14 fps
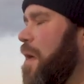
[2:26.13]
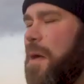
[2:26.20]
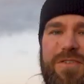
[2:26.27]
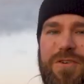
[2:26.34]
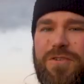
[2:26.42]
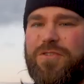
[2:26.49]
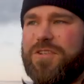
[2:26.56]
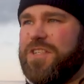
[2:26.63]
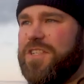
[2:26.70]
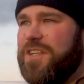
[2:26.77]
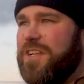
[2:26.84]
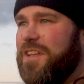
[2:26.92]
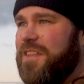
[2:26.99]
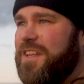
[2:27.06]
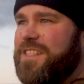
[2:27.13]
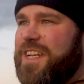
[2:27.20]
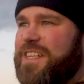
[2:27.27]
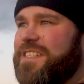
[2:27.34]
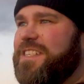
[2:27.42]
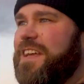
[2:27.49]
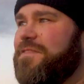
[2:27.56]
Of course, the Z
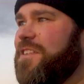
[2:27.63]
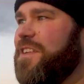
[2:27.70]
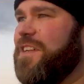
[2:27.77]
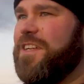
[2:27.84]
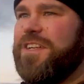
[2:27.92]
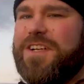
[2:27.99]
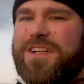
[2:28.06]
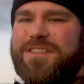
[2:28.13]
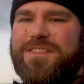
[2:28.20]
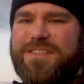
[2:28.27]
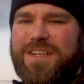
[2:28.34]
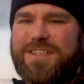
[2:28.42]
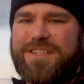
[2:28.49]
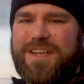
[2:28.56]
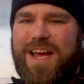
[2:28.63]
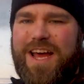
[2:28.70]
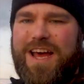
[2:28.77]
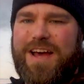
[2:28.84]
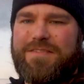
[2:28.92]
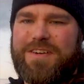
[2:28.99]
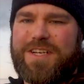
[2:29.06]
seven doesn't
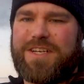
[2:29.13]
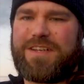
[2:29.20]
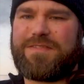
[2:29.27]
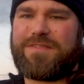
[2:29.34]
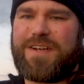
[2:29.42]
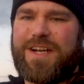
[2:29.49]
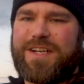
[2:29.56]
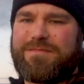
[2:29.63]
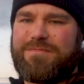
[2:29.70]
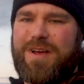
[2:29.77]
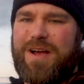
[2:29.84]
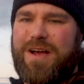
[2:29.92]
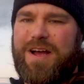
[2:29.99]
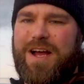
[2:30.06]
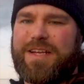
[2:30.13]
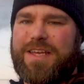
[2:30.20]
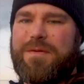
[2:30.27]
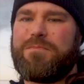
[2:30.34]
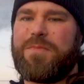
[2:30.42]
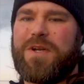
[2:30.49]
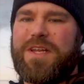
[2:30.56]
have a kind of a, a
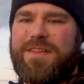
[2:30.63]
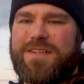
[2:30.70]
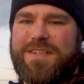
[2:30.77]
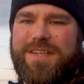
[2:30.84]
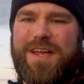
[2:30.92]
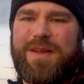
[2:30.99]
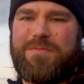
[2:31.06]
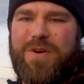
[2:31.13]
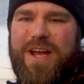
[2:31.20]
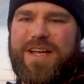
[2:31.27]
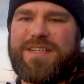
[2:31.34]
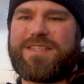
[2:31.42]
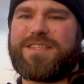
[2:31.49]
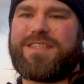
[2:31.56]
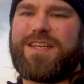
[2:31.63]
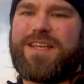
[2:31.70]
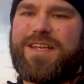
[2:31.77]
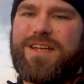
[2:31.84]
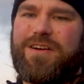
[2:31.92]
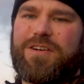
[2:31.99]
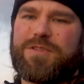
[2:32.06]
gimbal in the same way as
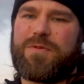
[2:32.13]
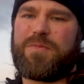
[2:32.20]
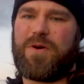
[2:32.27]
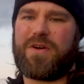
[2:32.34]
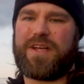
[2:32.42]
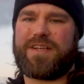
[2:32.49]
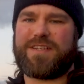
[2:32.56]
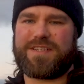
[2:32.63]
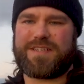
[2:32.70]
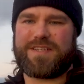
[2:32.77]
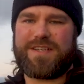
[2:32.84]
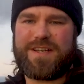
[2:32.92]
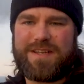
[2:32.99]
the Osmo Pocket does.